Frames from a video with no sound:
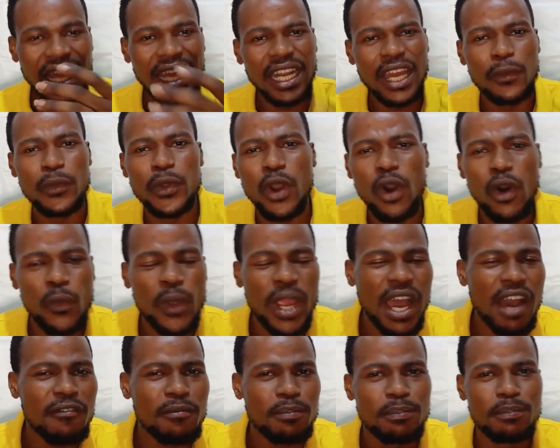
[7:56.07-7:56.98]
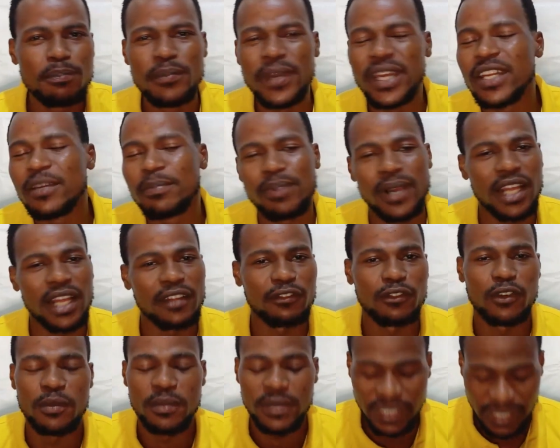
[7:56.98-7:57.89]
Now we have many
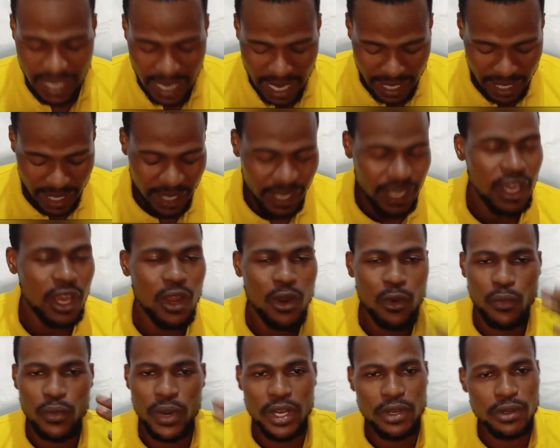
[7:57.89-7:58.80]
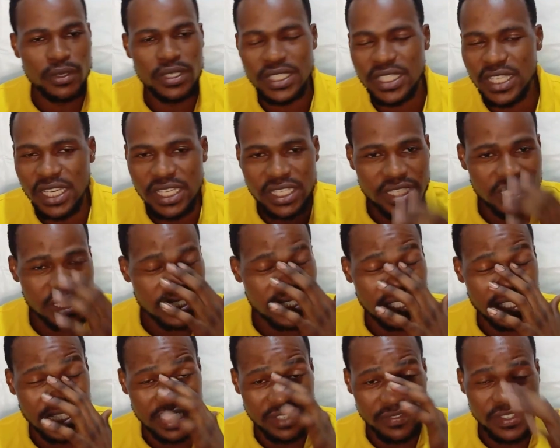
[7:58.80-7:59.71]
platforms in Ghana, radio
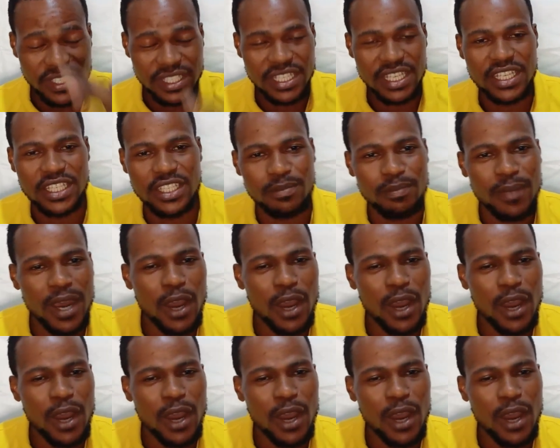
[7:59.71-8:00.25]
stations, new TV stations.